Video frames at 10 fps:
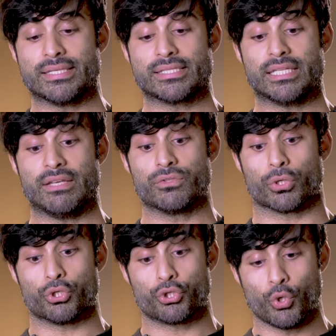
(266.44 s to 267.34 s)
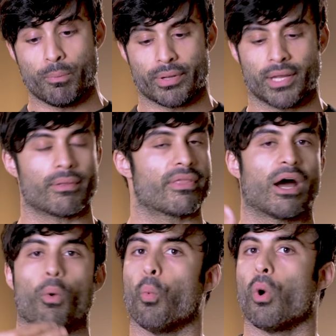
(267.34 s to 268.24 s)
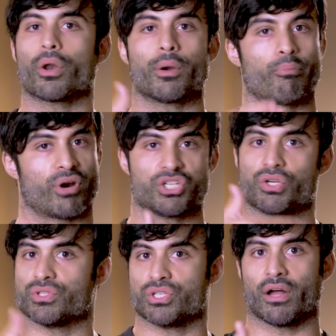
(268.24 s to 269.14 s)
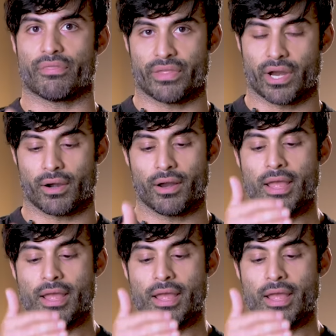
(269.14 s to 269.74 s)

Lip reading: lily's leaves are drooping, that water pressure is not there.